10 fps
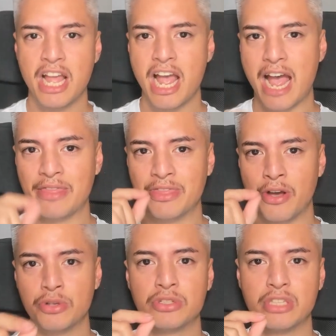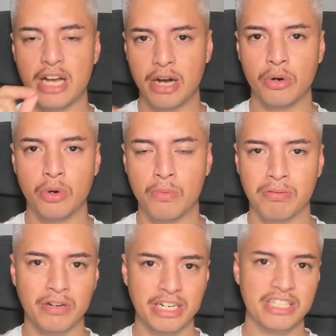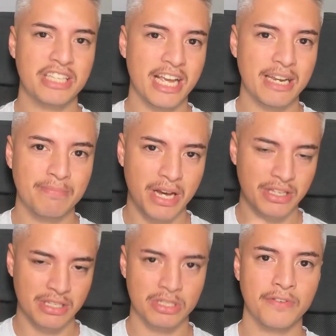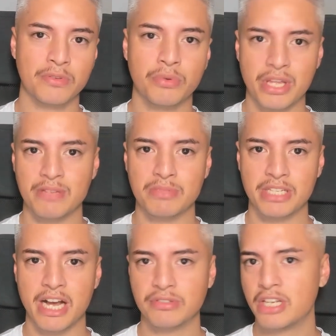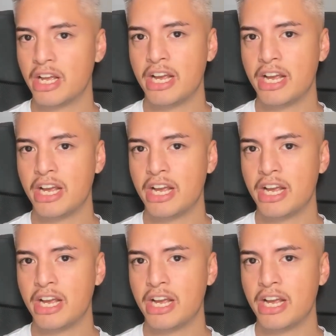And those are all preset by the software themselves.